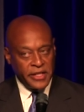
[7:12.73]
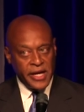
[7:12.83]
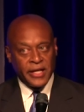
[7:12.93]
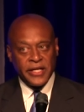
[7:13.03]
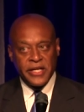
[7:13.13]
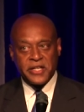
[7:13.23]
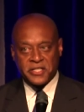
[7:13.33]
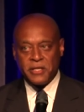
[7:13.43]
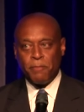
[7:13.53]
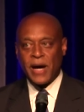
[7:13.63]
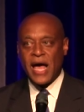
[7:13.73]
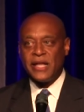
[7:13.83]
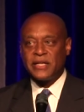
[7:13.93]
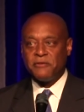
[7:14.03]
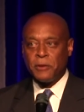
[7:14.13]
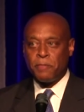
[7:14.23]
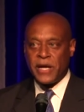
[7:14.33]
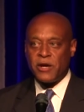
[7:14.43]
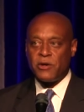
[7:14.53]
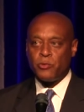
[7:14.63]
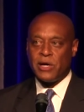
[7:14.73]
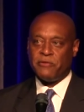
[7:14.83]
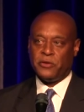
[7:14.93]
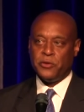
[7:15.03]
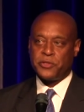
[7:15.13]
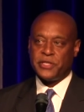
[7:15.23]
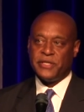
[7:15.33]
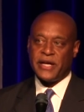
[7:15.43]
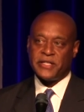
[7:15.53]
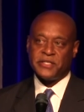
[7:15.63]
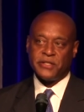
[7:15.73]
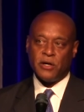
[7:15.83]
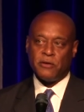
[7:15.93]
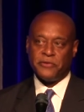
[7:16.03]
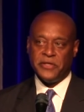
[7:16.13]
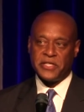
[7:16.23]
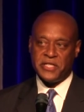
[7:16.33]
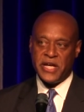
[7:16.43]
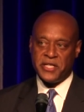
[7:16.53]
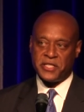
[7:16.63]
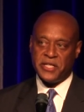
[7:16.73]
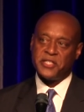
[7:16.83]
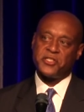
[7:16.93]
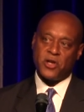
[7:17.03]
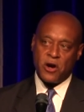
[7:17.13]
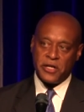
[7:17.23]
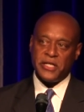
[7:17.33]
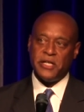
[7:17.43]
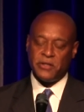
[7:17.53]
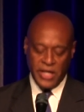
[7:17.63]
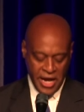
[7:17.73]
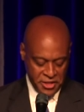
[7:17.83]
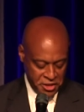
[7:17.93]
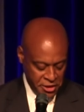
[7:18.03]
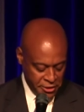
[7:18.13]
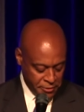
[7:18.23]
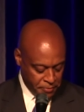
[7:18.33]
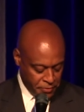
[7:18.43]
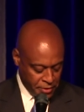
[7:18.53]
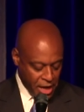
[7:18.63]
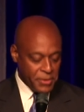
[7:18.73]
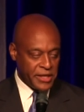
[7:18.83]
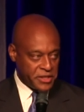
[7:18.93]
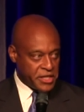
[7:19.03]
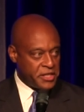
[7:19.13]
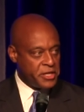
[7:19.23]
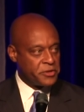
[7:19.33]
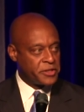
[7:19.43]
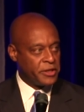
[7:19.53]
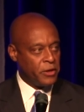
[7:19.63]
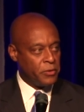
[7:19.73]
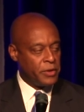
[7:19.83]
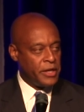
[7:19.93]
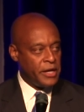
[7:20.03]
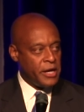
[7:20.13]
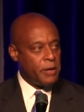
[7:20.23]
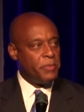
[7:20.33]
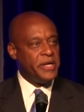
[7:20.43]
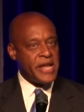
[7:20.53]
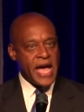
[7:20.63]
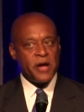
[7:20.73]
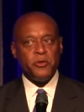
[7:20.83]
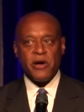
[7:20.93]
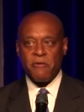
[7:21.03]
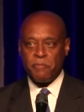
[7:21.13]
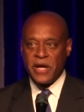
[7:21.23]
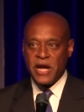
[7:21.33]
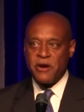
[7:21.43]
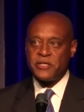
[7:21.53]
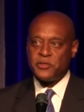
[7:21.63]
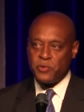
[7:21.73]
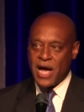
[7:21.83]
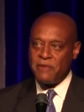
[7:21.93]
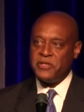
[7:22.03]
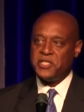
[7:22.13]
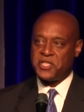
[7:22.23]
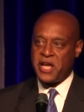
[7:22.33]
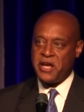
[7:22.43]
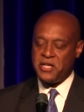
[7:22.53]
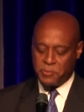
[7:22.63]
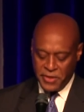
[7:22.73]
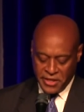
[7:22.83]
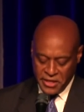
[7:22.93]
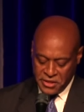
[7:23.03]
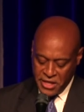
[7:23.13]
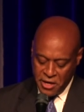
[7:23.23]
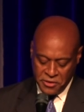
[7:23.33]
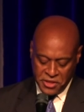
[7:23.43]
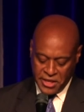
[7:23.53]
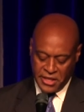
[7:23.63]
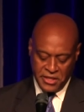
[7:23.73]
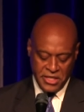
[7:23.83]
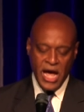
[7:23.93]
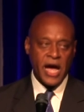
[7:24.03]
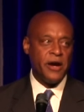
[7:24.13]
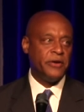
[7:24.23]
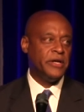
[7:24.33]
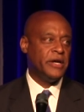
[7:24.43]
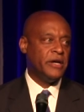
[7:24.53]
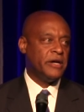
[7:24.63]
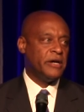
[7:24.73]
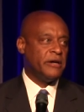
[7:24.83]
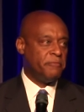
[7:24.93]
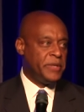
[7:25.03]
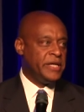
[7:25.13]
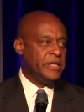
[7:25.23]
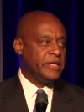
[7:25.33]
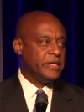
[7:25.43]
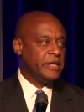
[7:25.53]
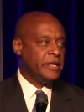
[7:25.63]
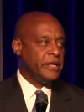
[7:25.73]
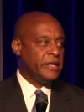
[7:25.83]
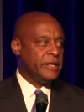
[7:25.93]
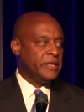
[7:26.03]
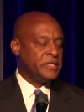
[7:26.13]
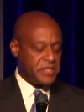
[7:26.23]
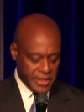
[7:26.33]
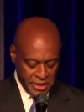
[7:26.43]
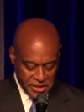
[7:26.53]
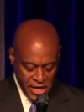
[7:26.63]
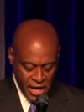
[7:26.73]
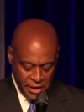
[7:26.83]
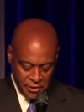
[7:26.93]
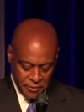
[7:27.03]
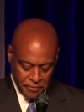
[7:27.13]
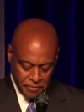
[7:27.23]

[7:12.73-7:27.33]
Kelly is symbolic of the parent revolution that is engulfing this nation. It started here last year, I mean ten years ago. But now you have parents driving change because they are sick and tired of being sick and tired.